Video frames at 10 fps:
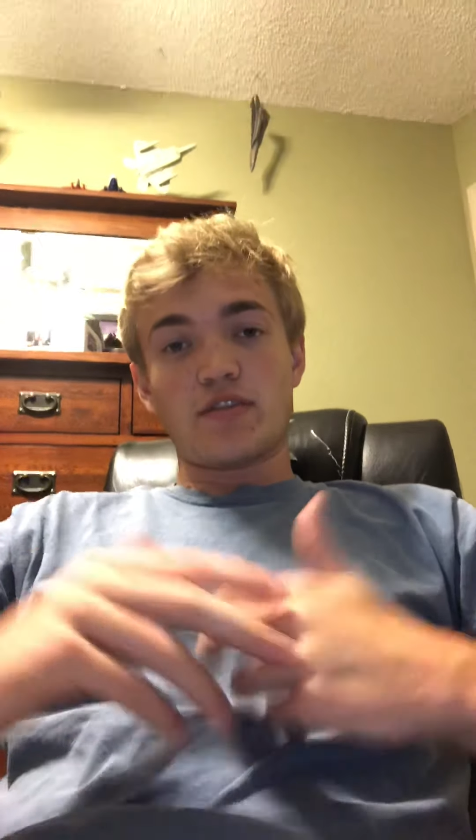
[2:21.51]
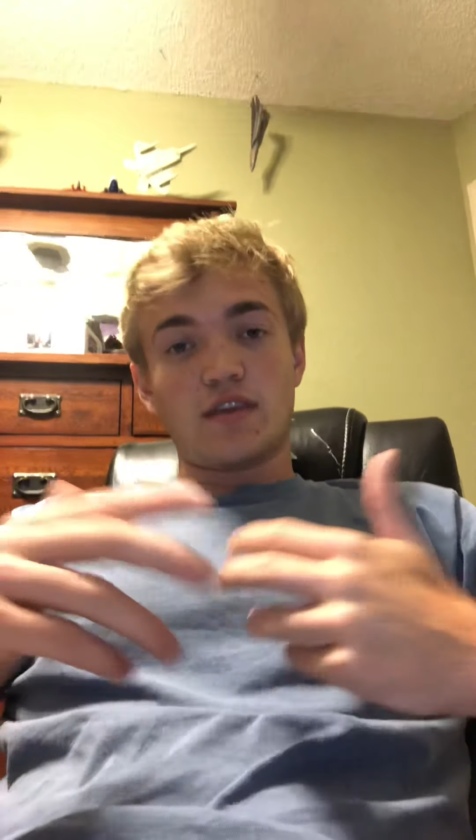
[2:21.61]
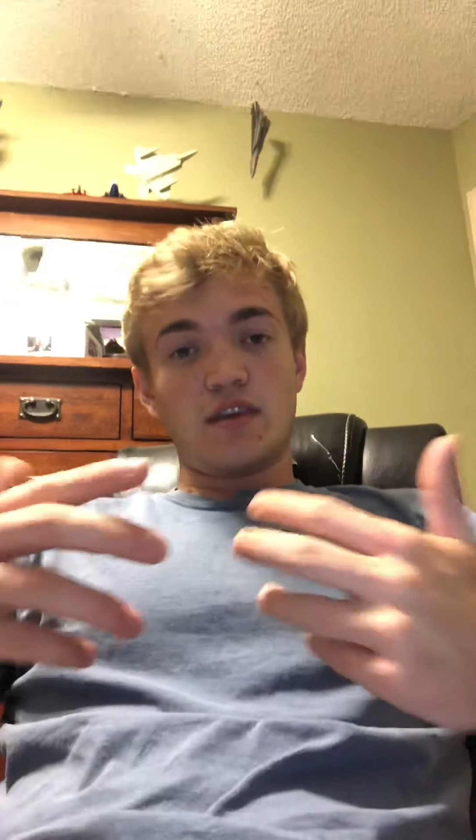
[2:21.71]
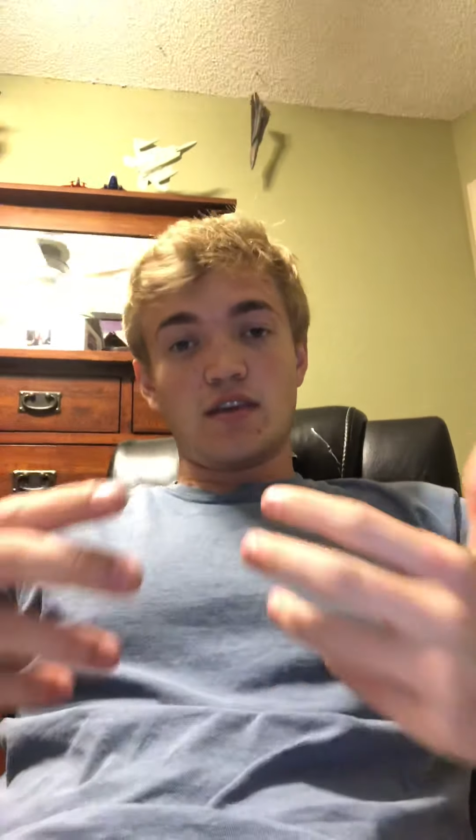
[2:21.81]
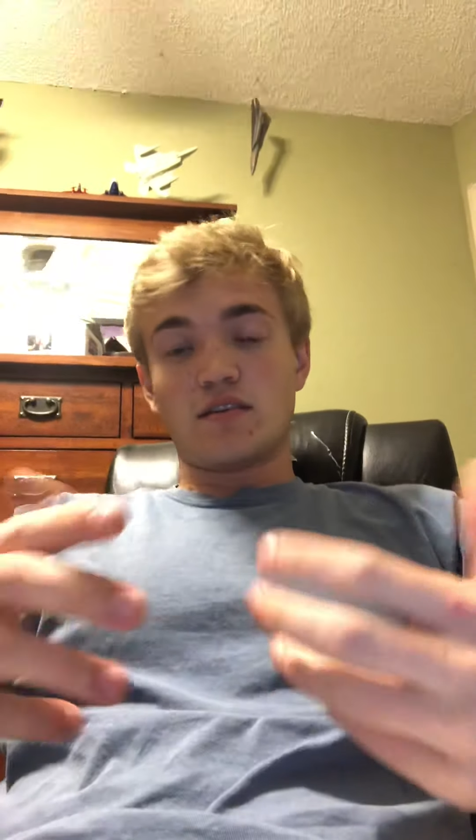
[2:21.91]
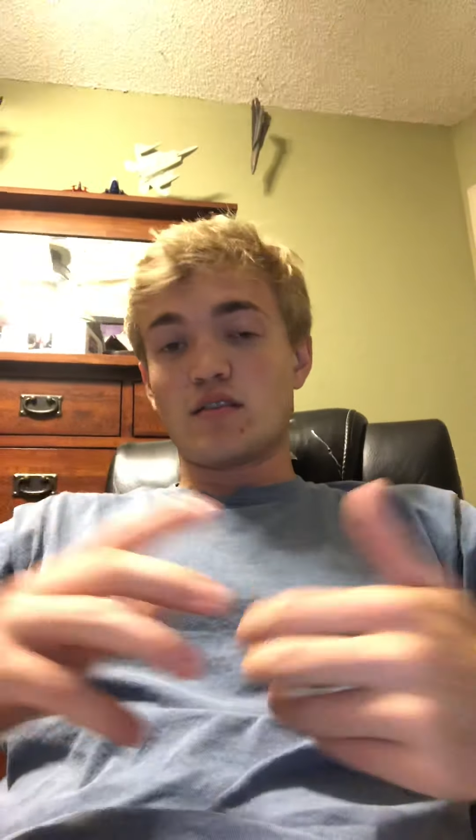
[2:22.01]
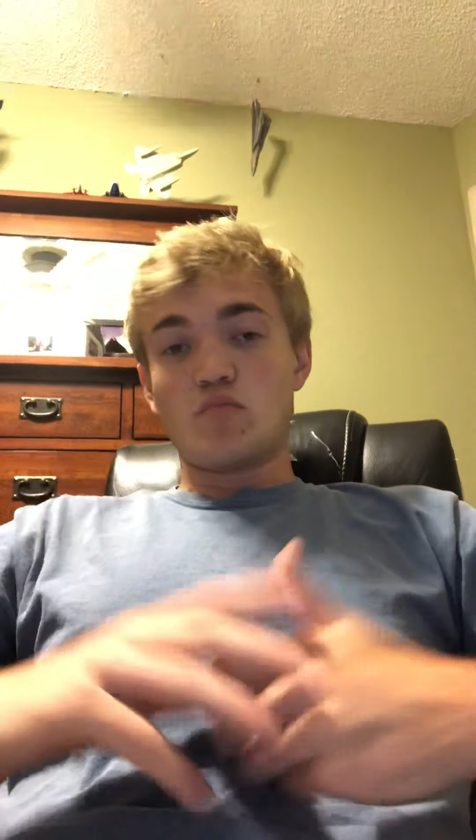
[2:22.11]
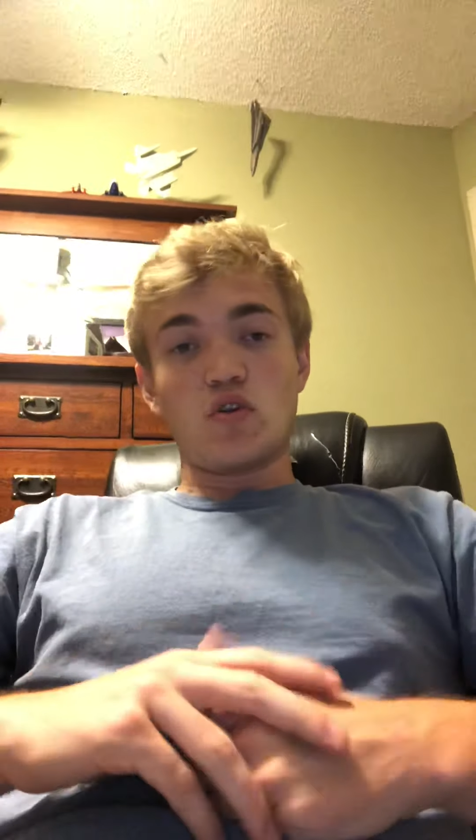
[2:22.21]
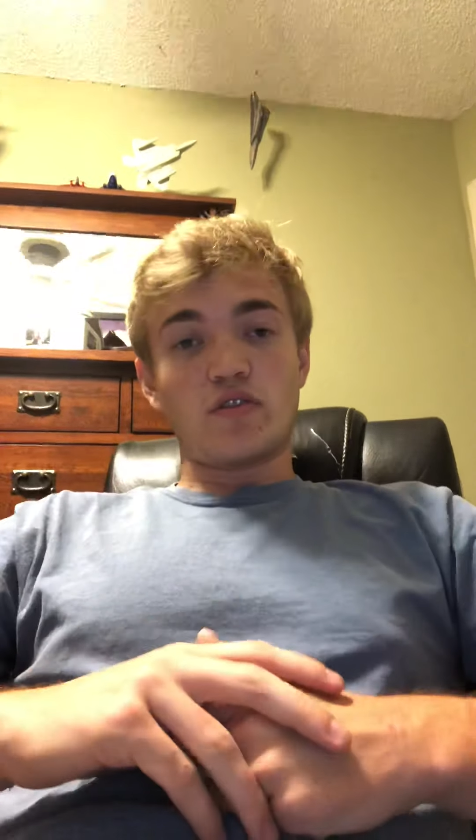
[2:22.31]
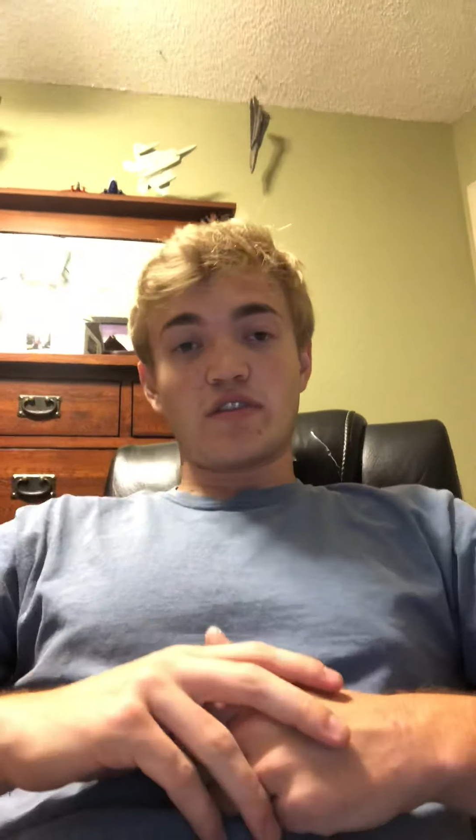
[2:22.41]
the
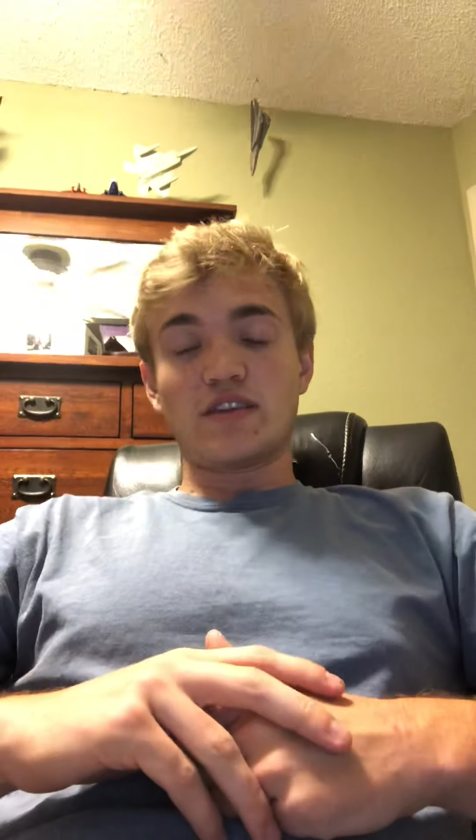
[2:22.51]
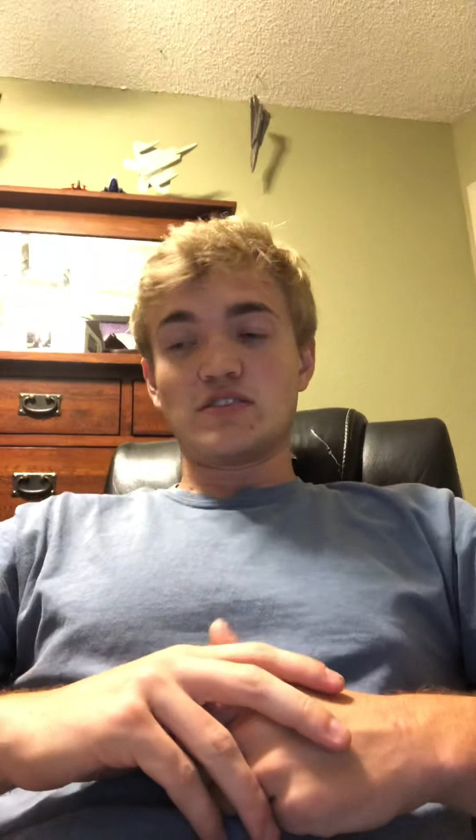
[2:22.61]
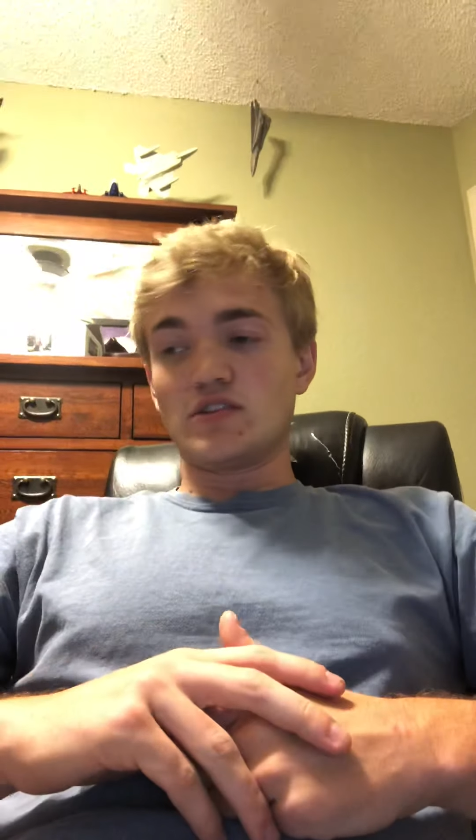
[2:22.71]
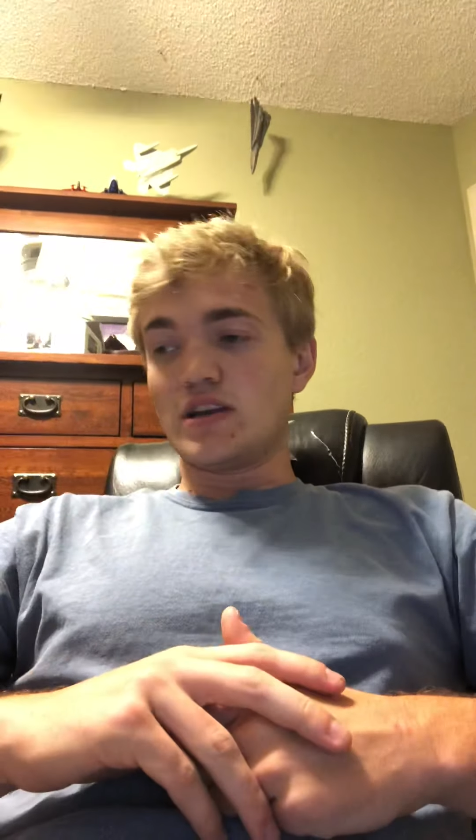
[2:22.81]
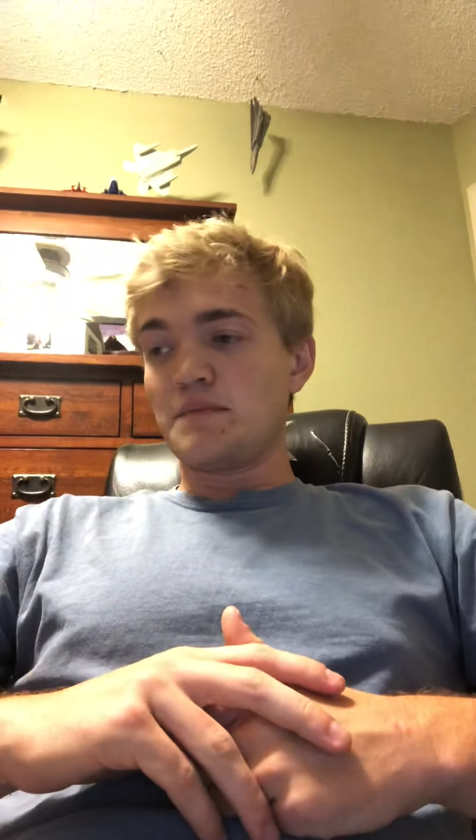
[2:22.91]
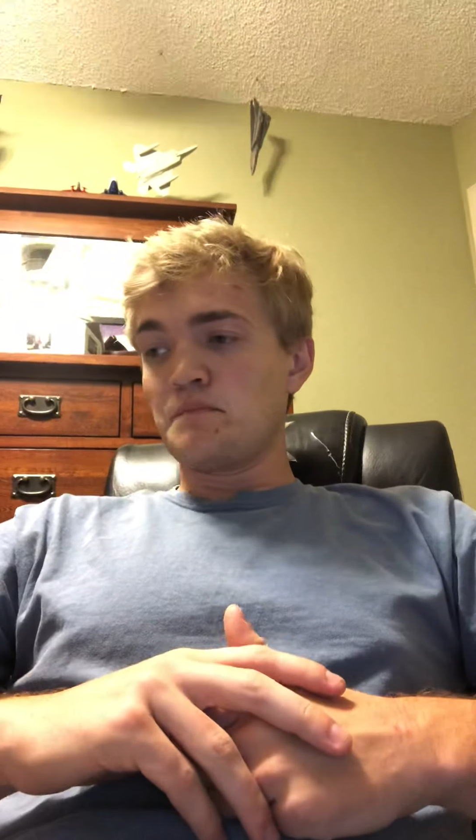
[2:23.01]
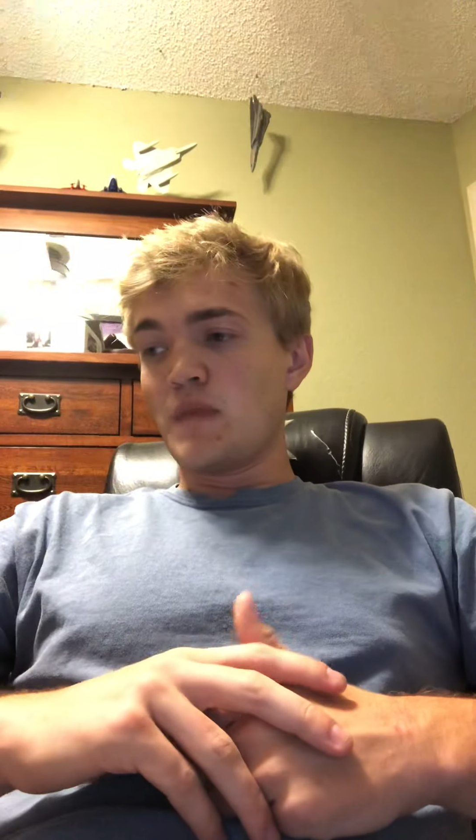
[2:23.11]
computer thinks you're in.